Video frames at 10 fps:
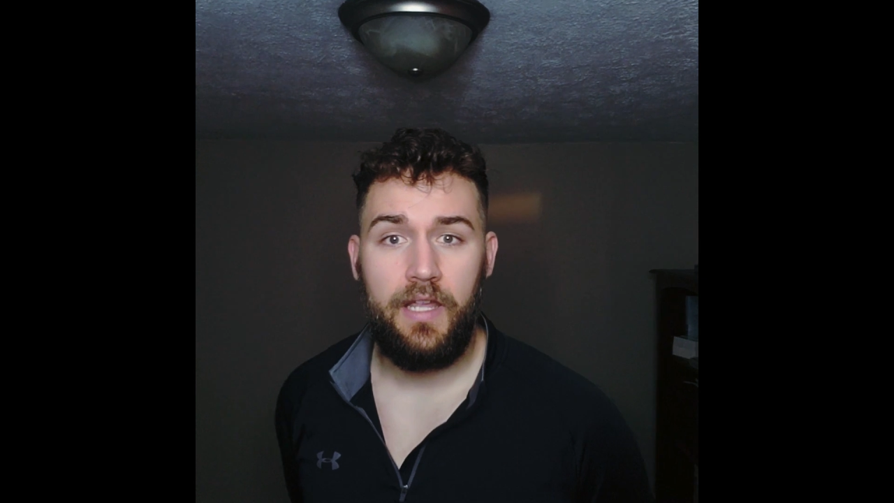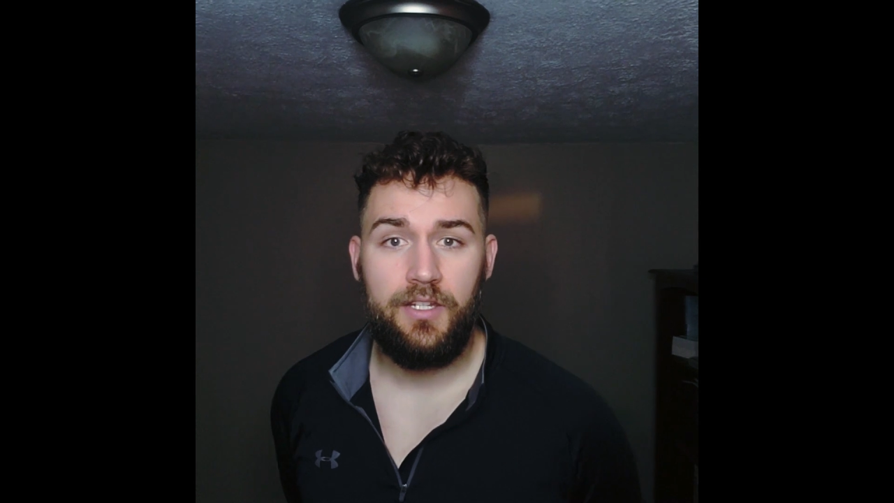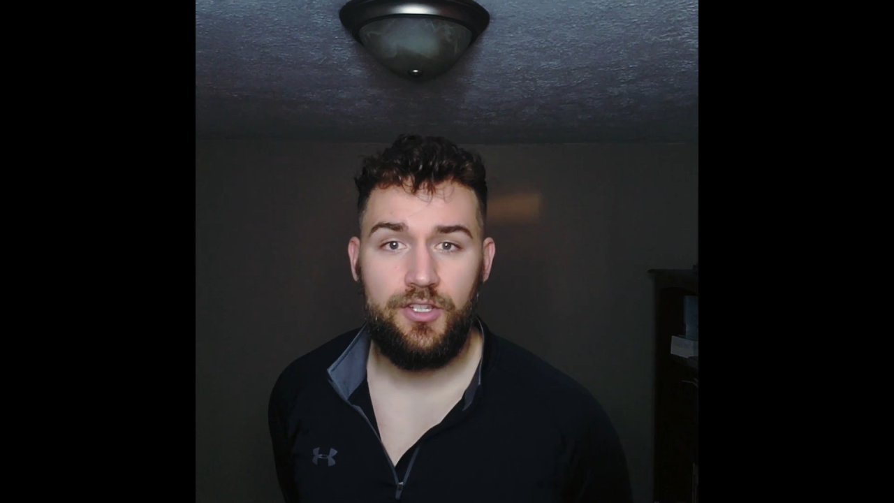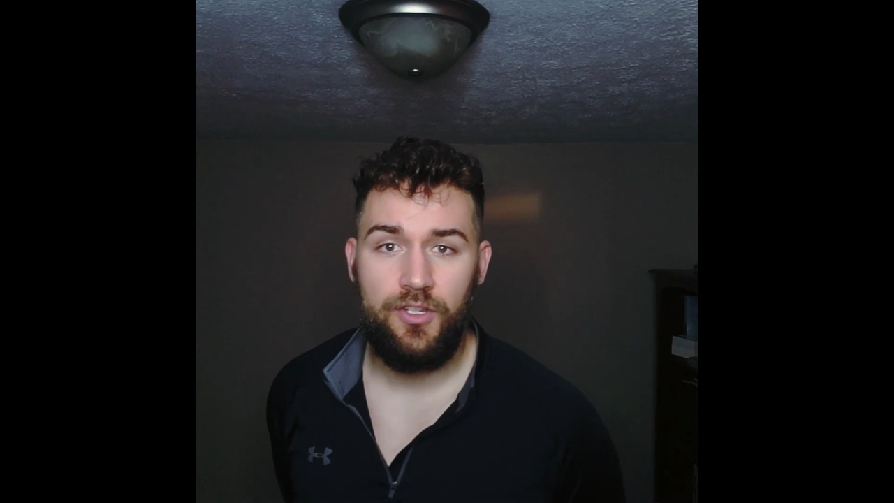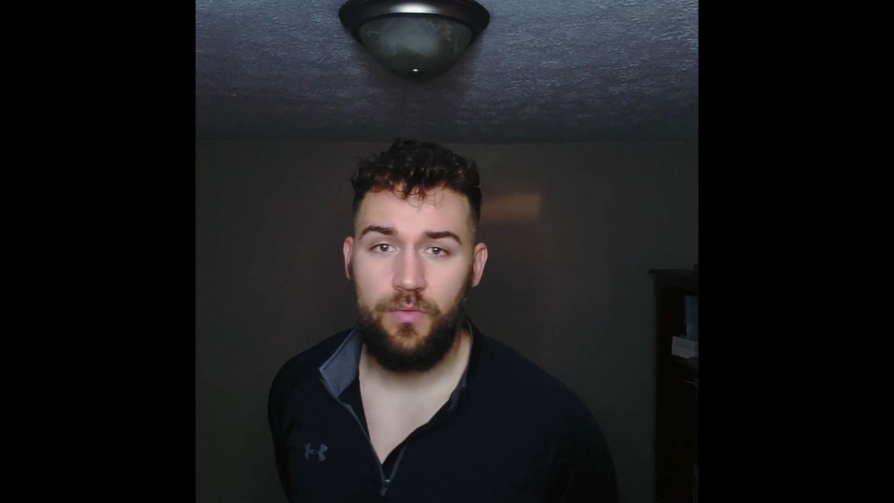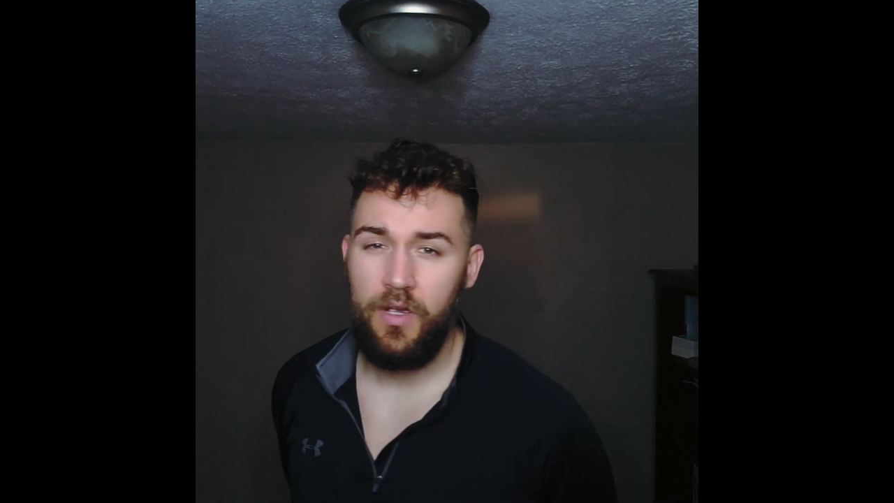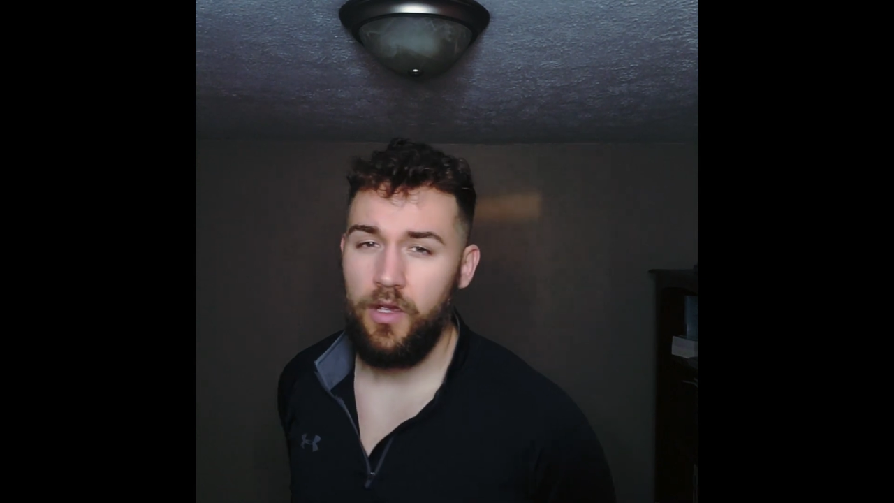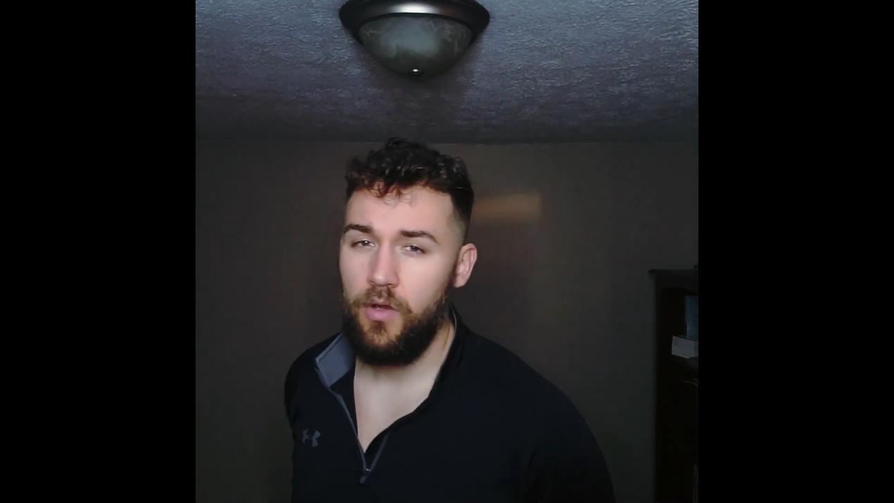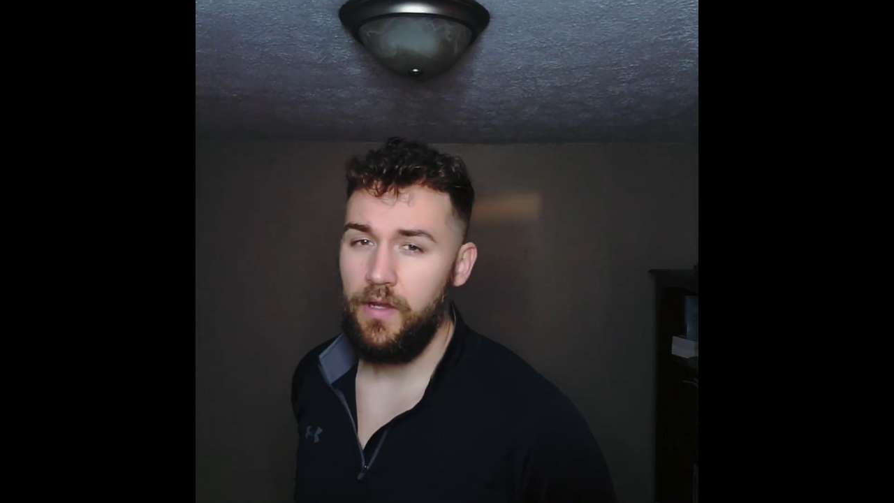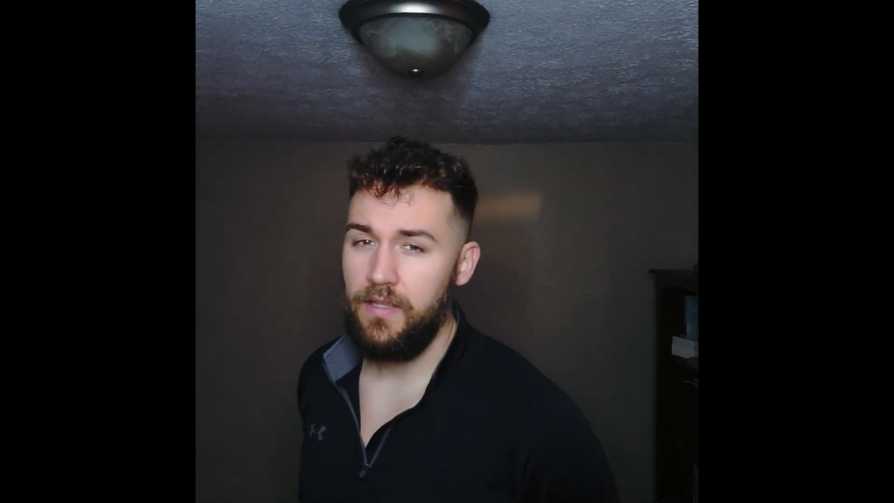
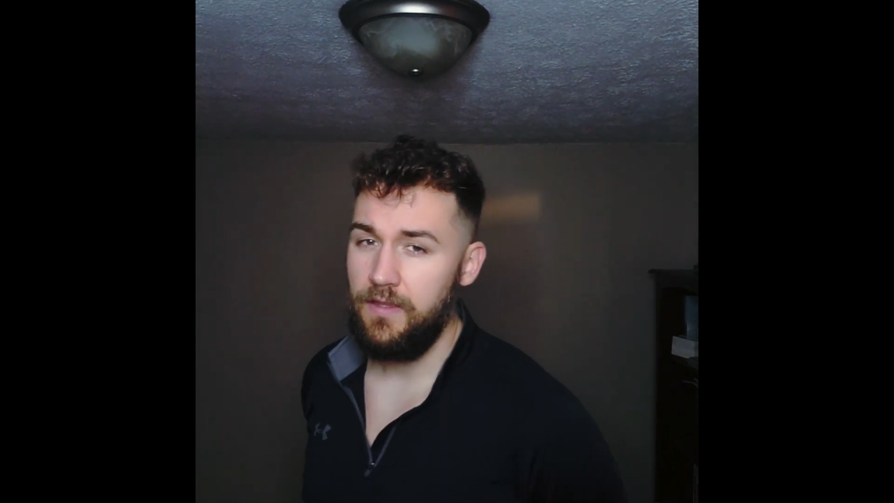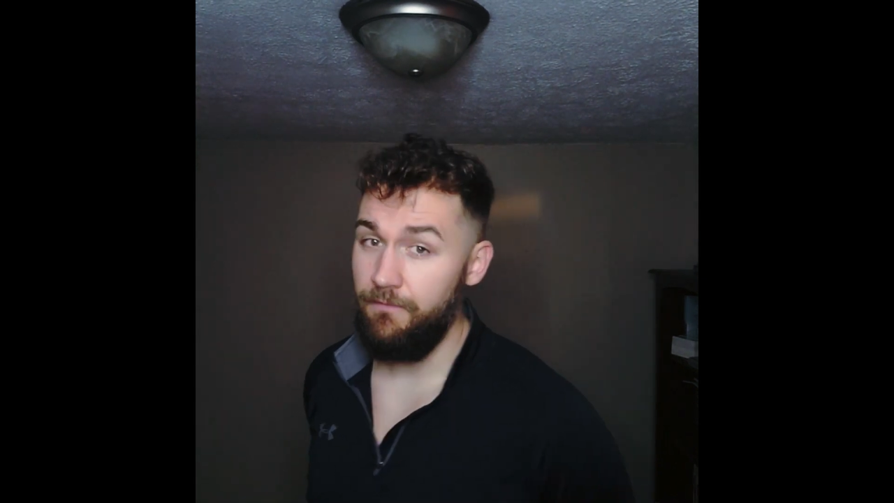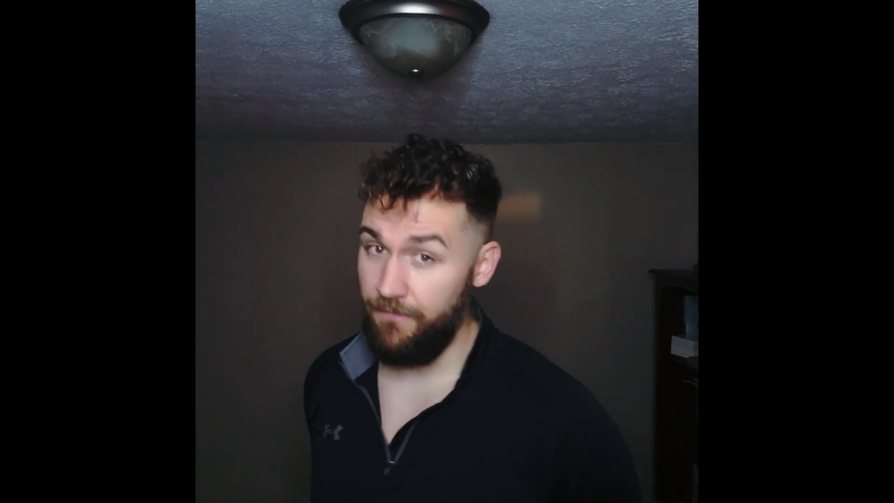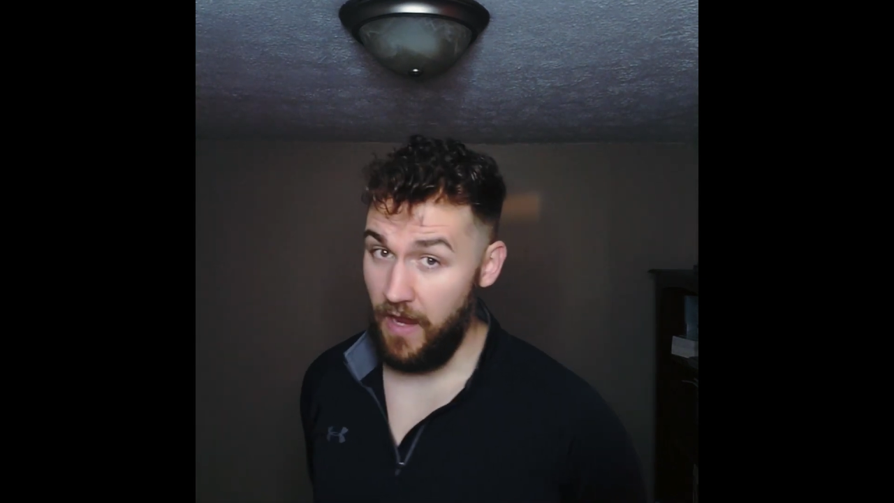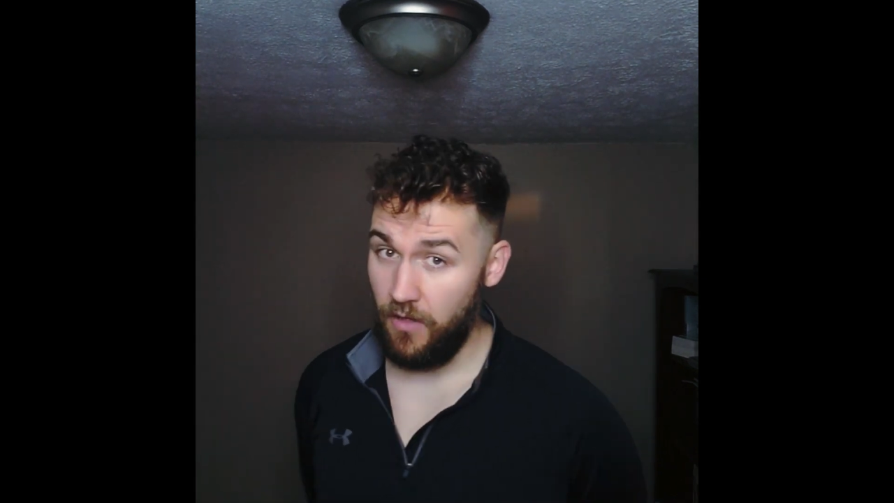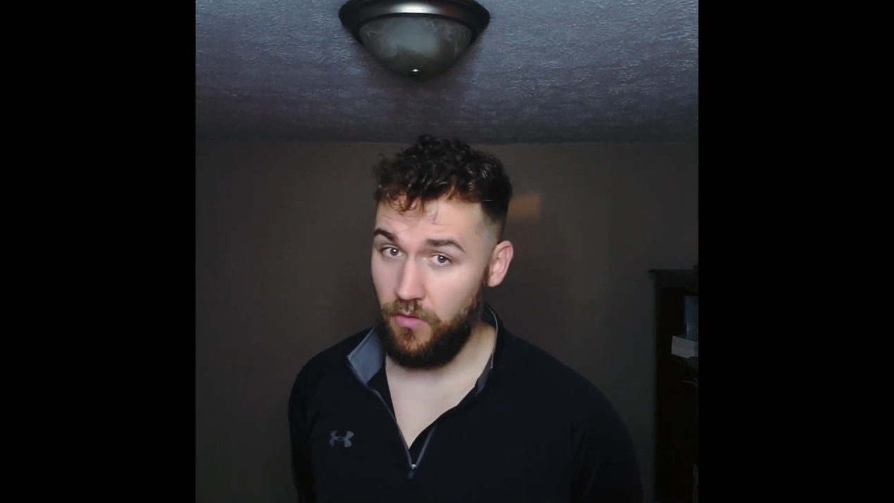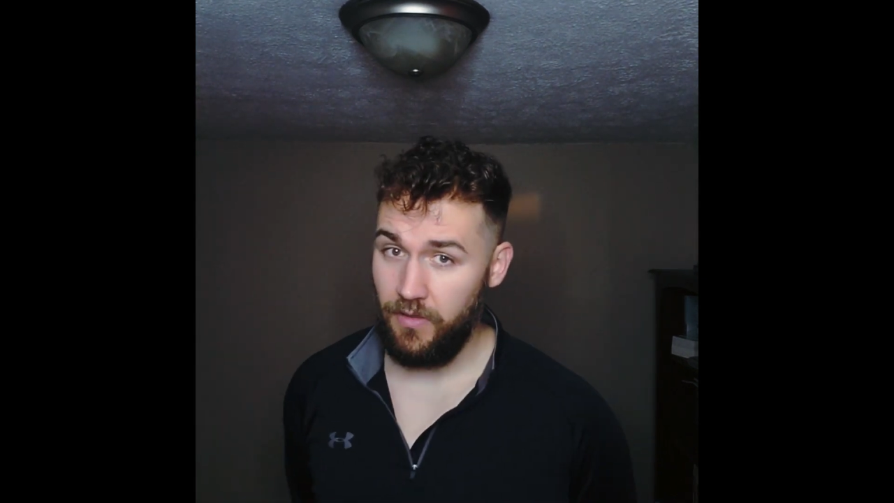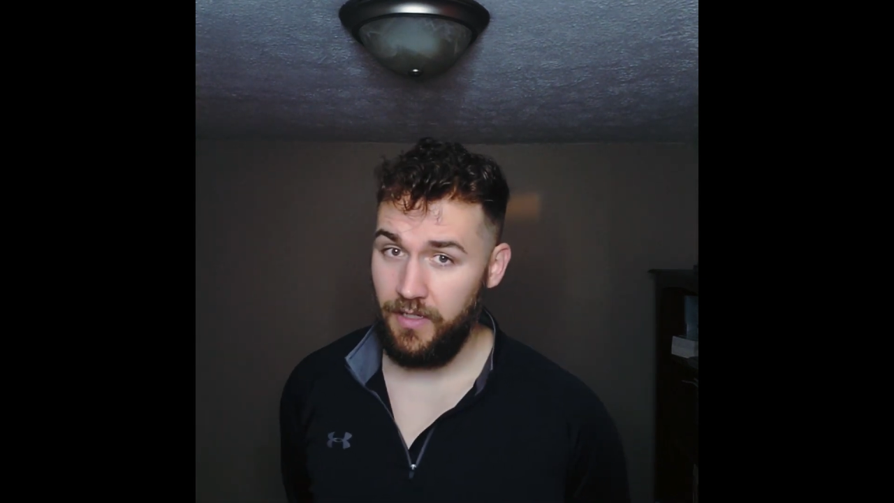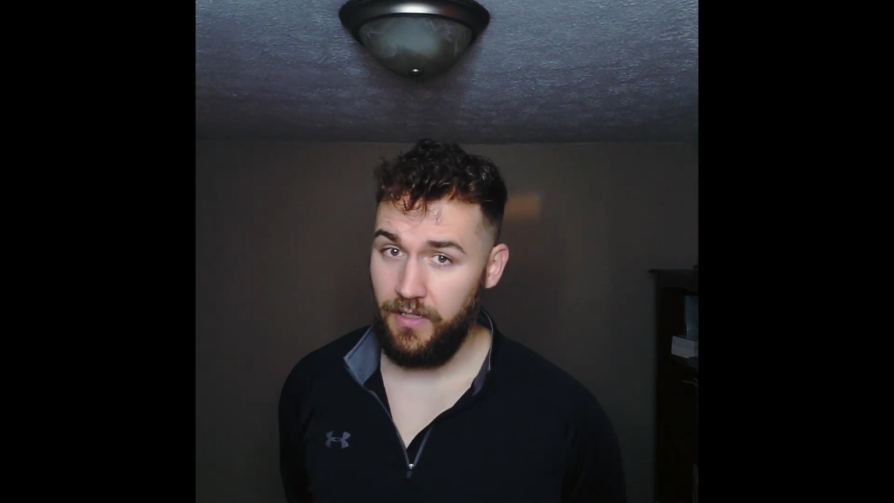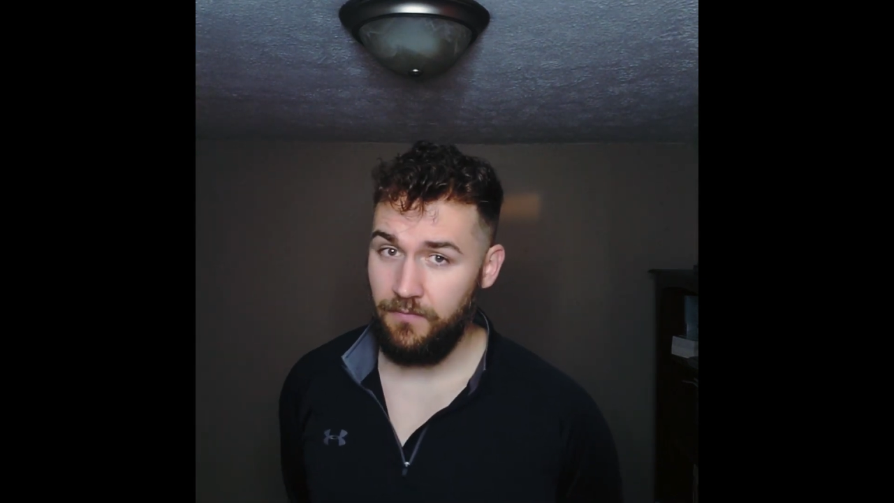H2O and The
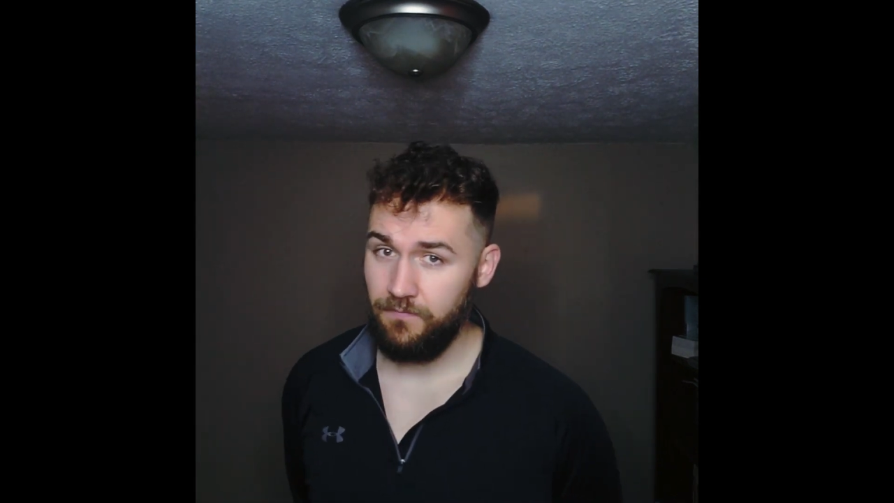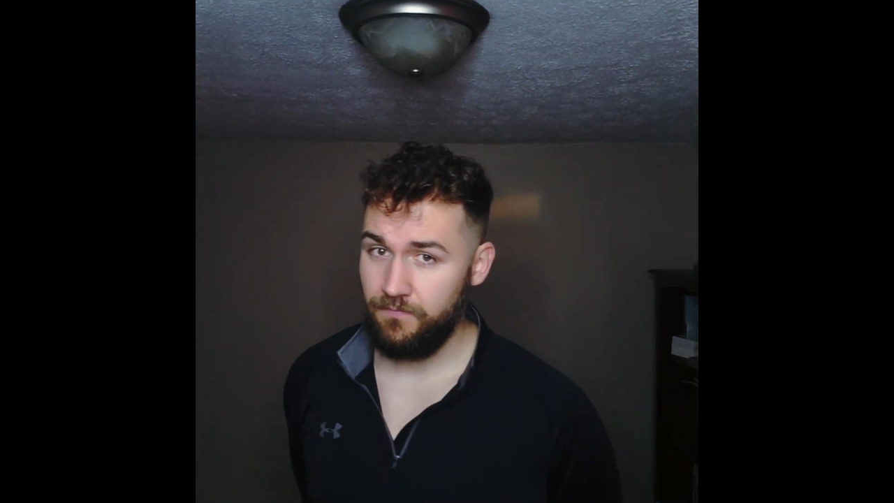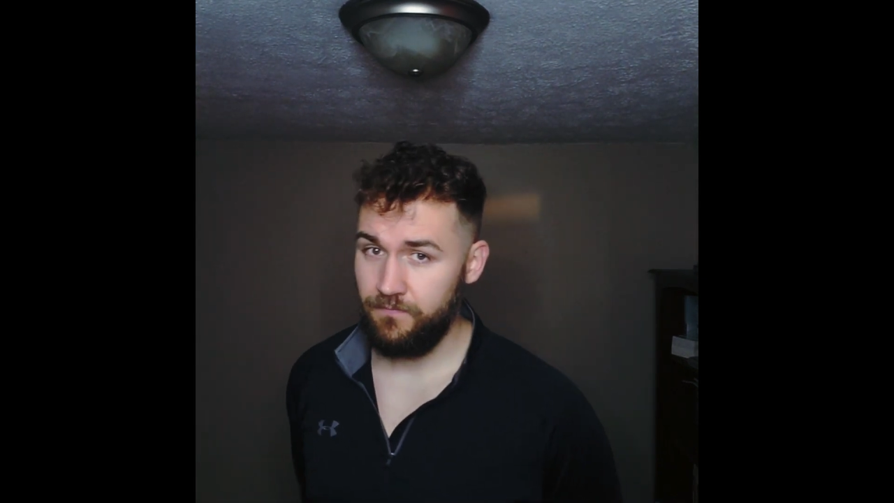Faculty.